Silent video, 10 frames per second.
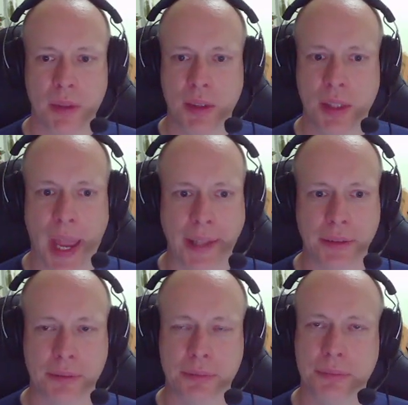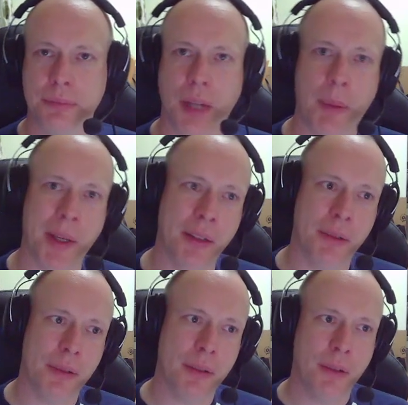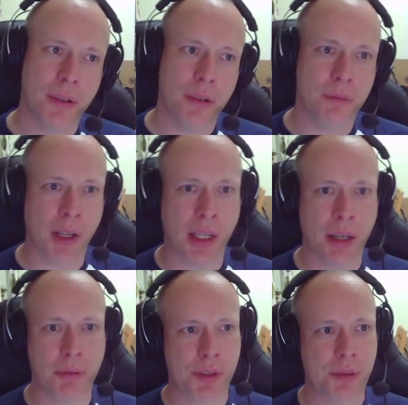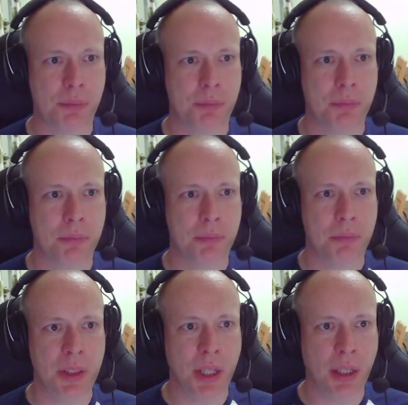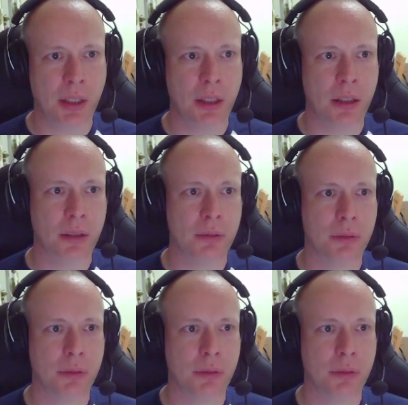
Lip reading: 10, I mean when I was younger,